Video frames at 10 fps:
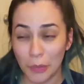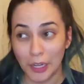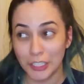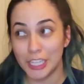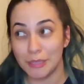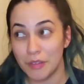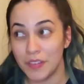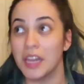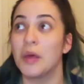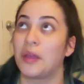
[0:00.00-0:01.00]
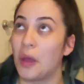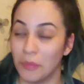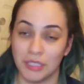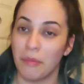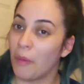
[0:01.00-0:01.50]
watching this movie and it like
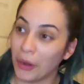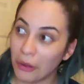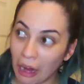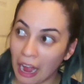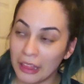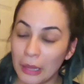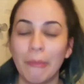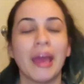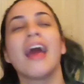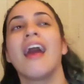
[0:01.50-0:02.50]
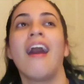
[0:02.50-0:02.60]
almost made me want to cry a little bit.